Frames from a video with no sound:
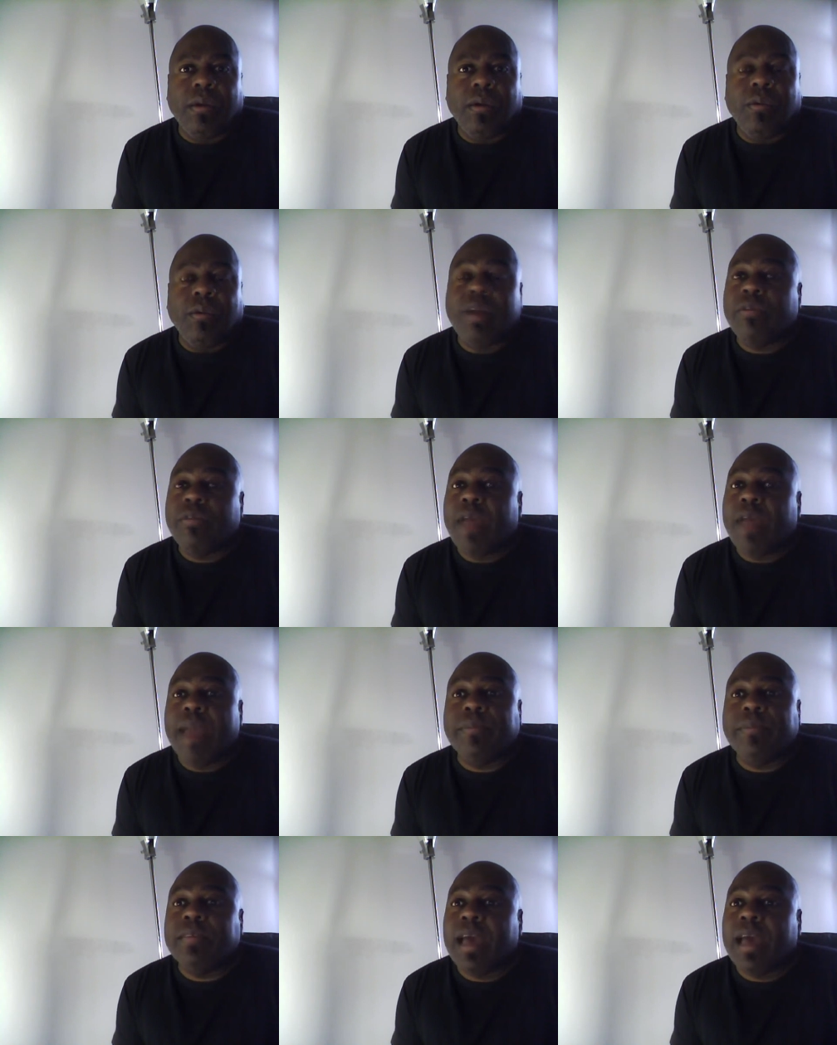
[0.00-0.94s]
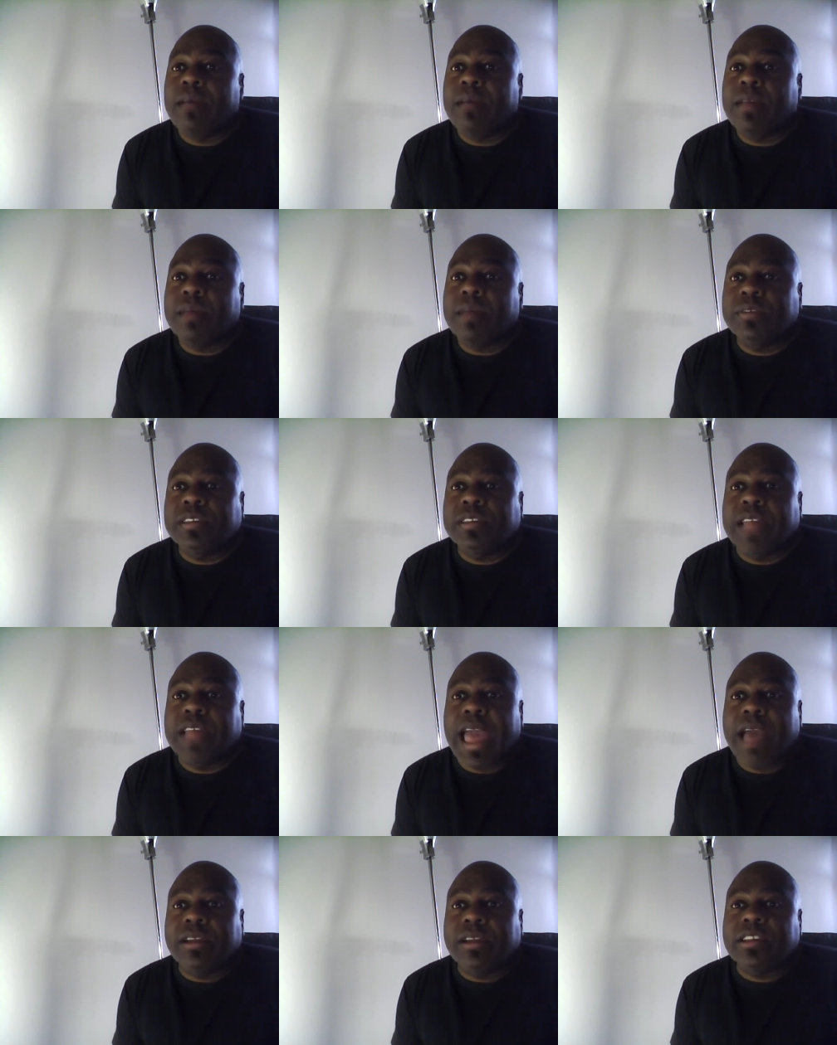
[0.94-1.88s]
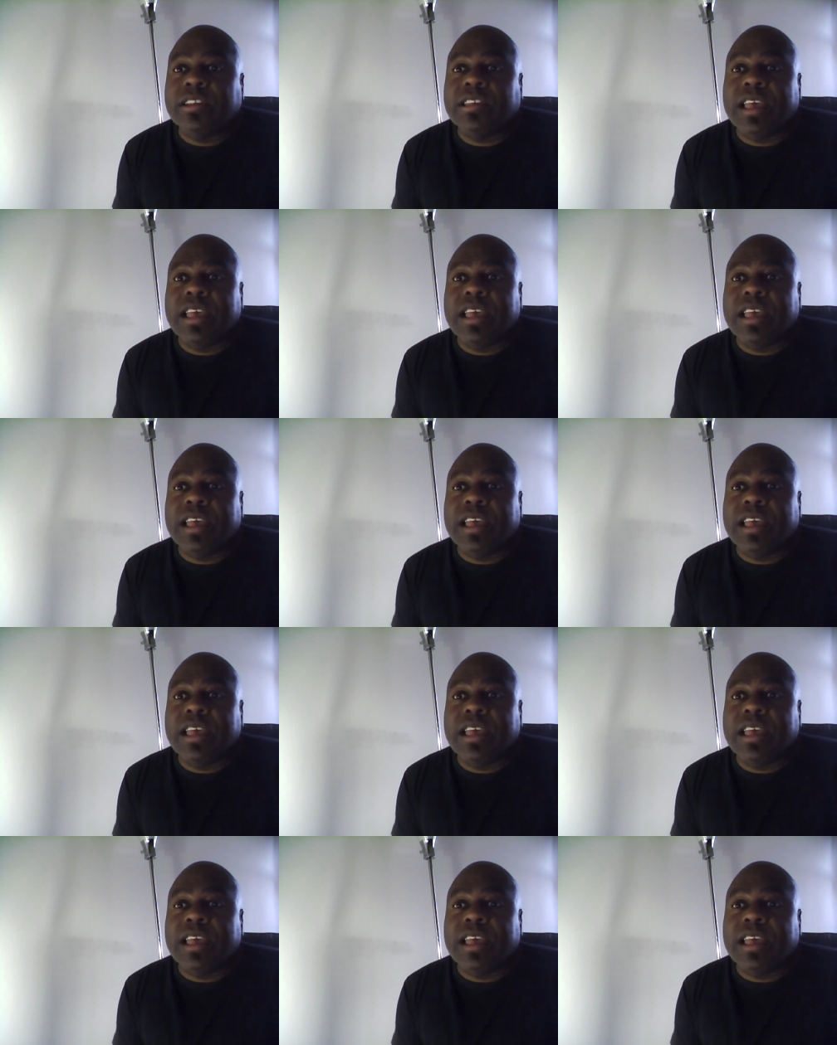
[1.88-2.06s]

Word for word: whether Apatow doubles down and